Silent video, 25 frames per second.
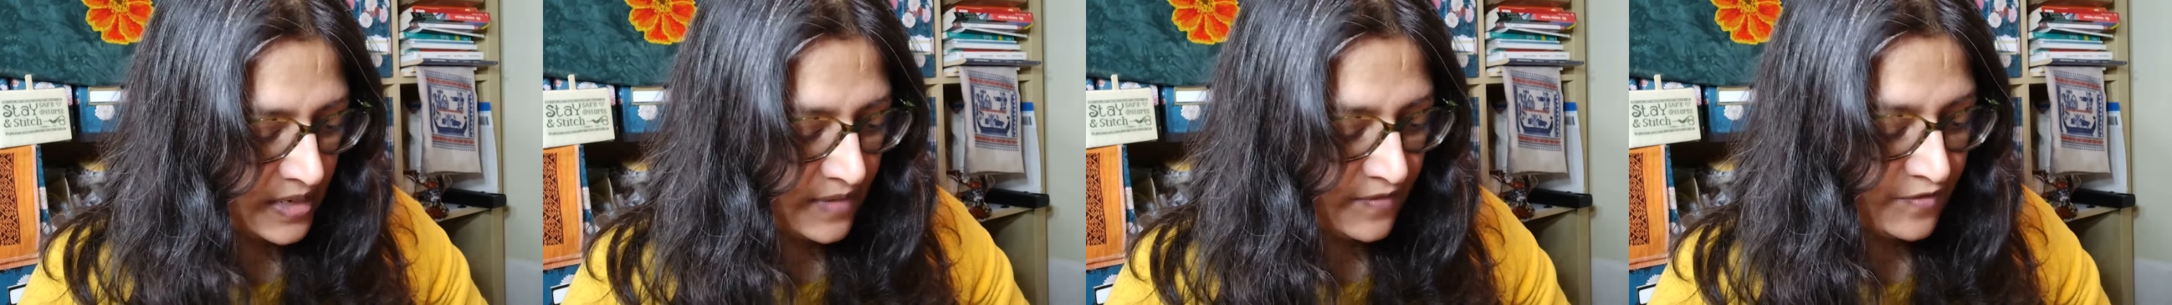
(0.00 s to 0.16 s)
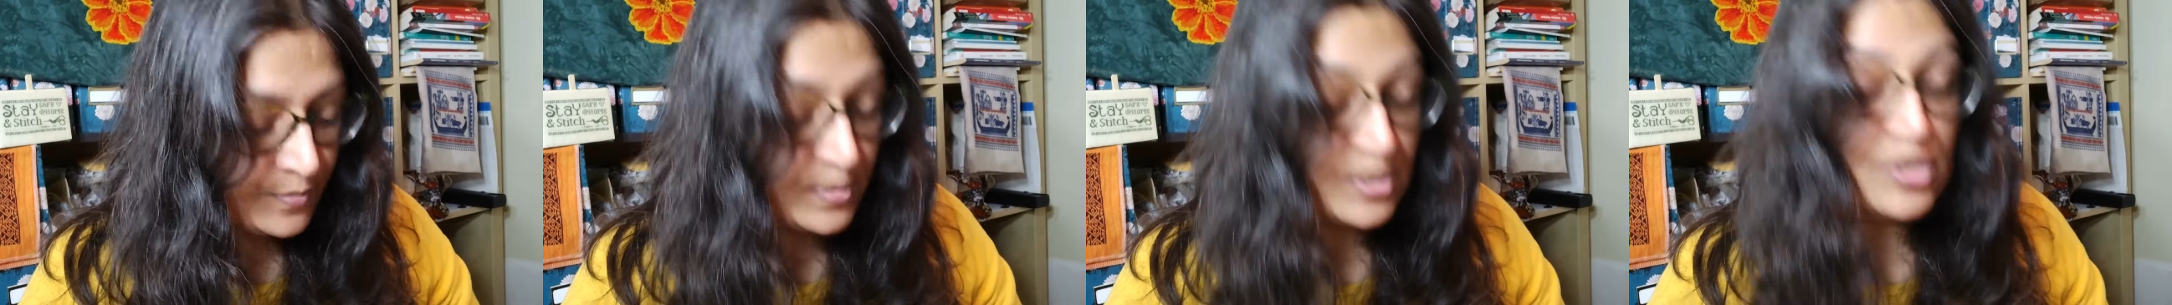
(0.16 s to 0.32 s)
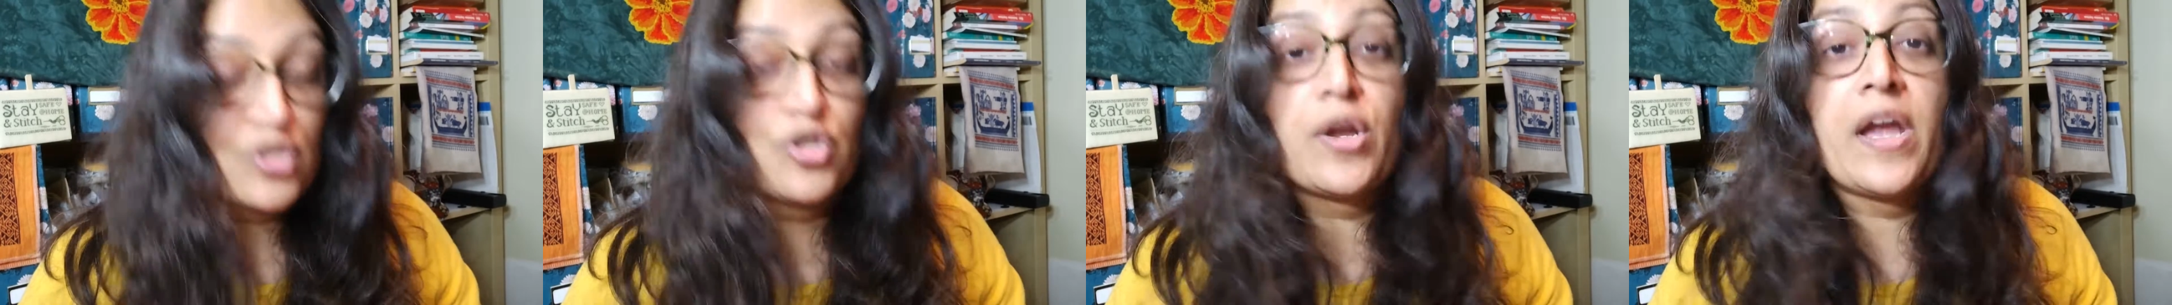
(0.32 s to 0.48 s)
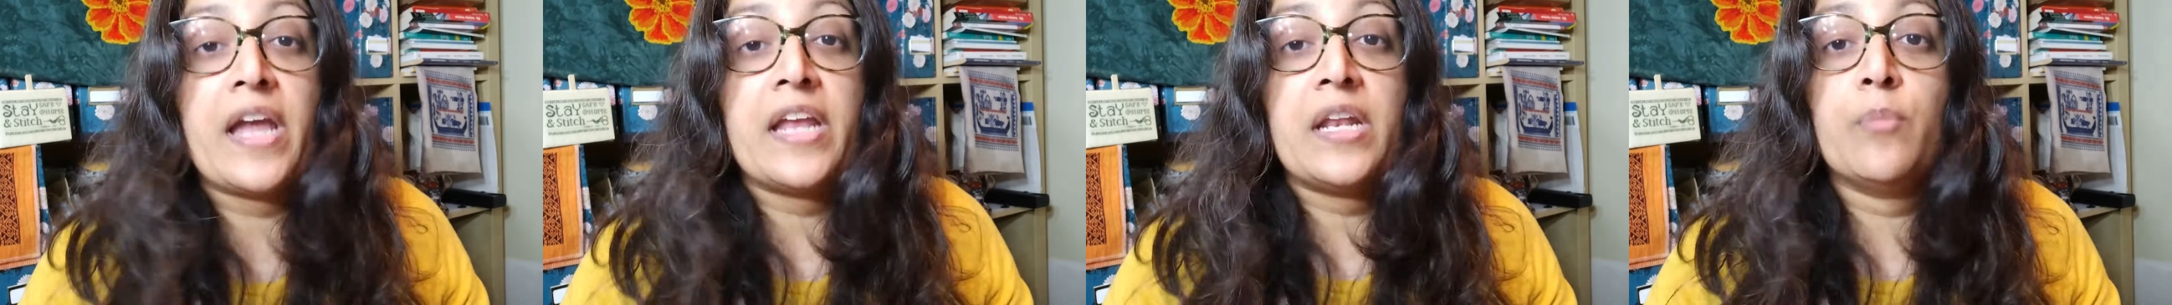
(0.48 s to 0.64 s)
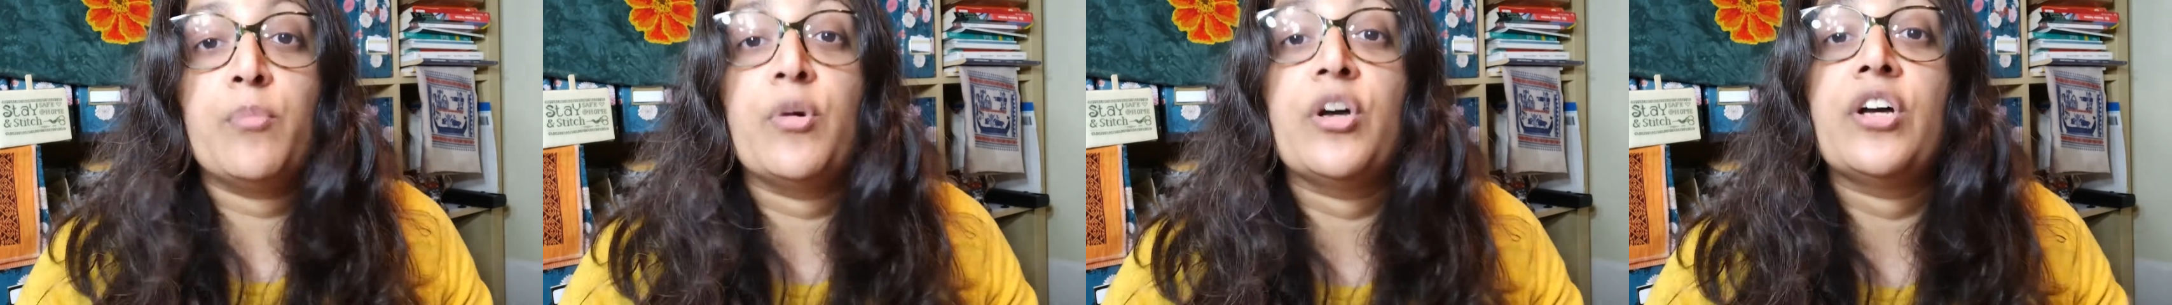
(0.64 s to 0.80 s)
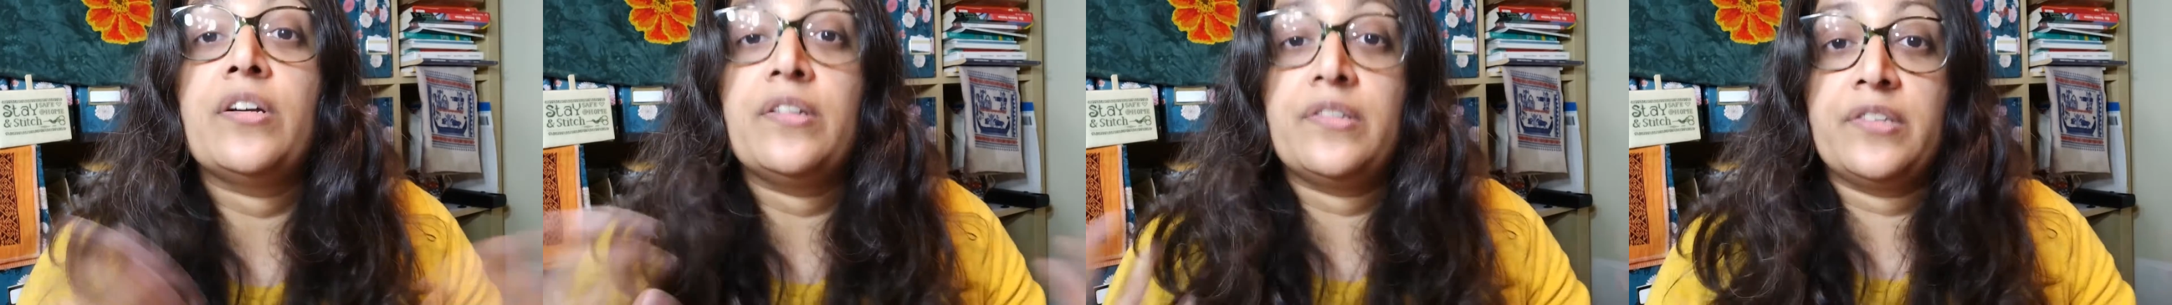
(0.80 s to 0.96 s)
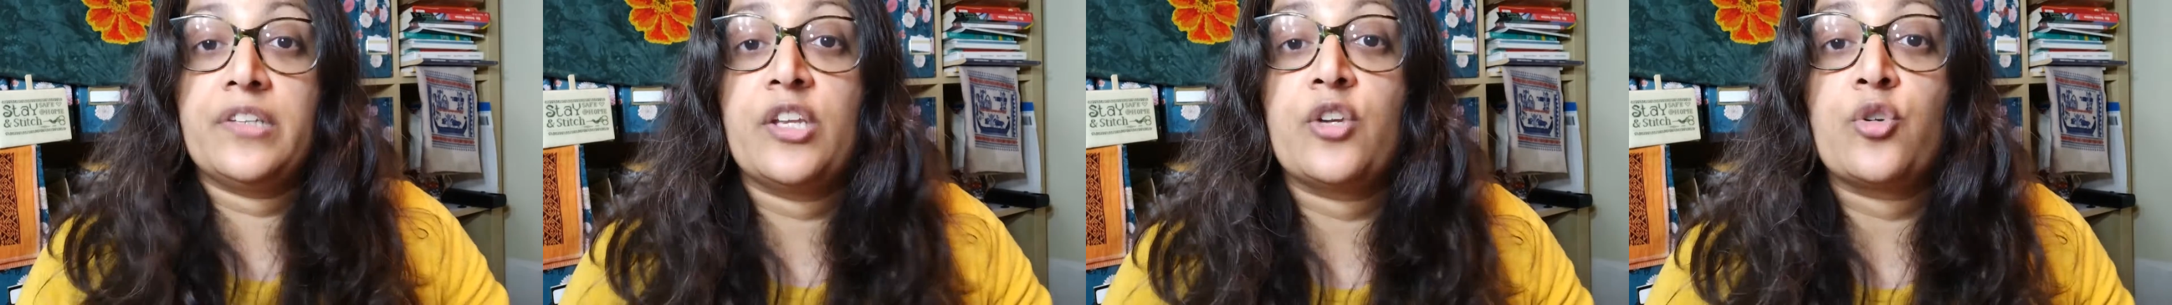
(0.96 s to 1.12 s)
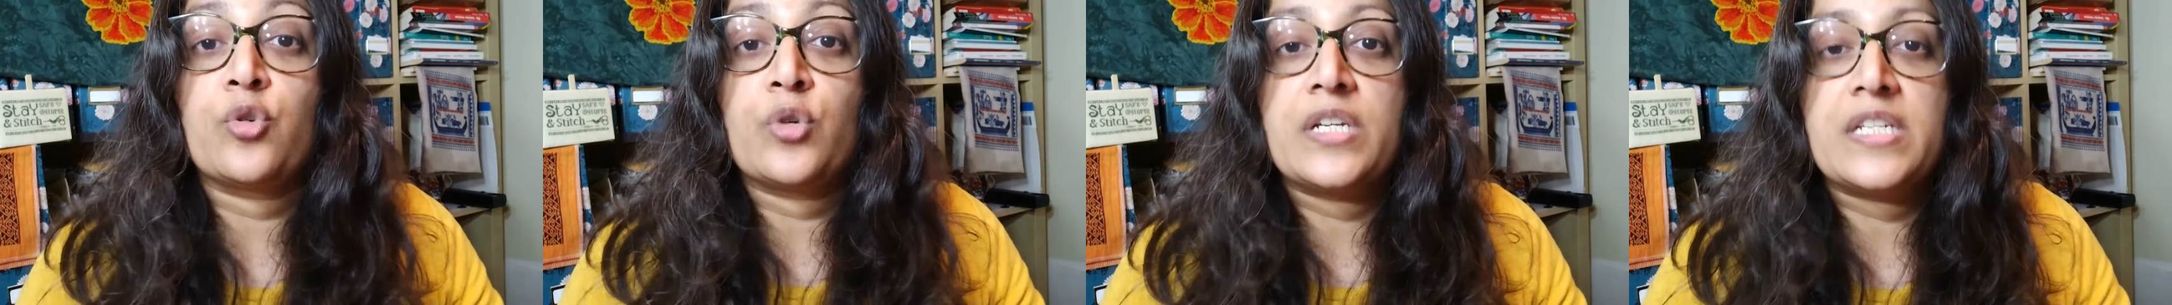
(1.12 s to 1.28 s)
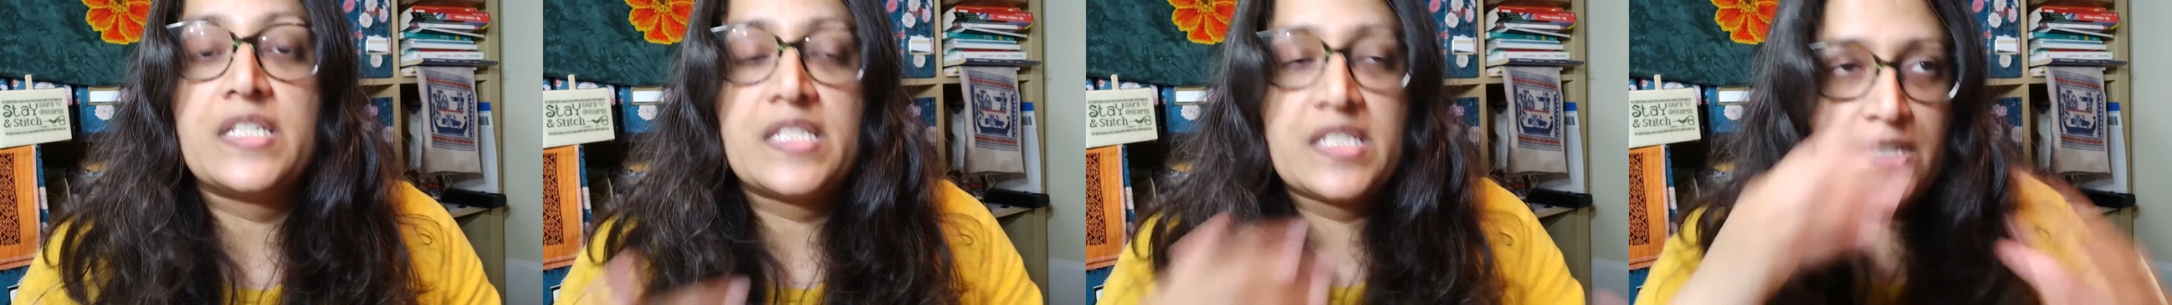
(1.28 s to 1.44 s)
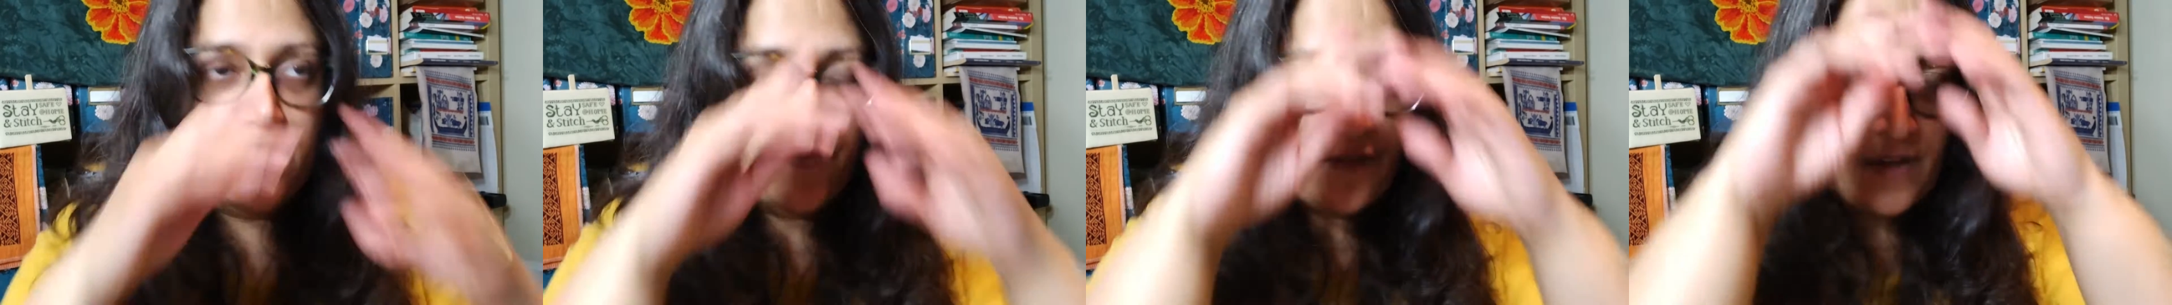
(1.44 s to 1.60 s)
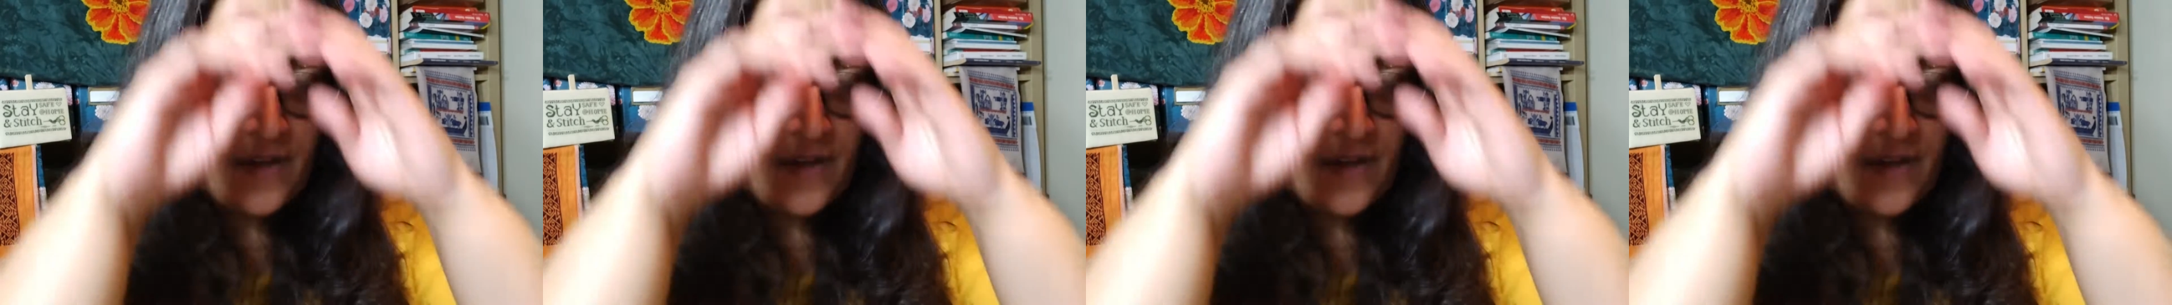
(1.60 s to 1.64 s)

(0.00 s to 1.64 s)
And I've been trying to put glittery stuff